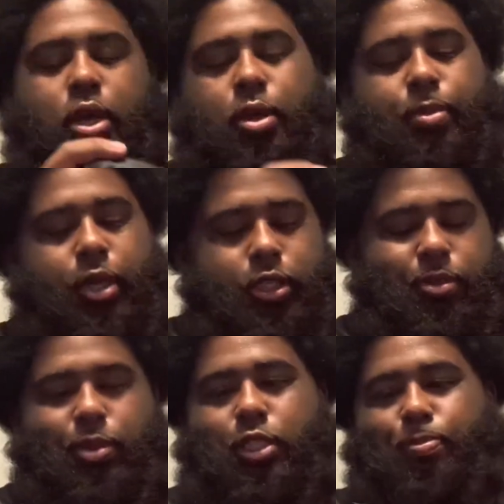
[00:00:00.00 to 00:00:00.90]
but
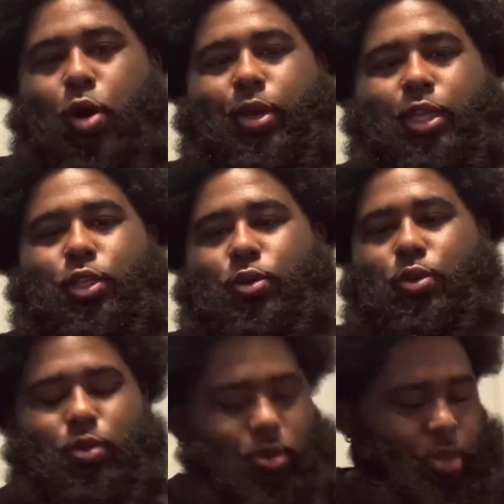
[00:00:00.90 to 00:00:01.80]
it's bulky too,
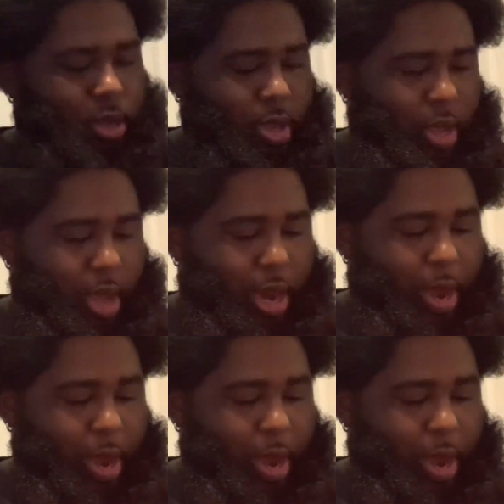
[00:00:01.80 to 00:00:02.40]
and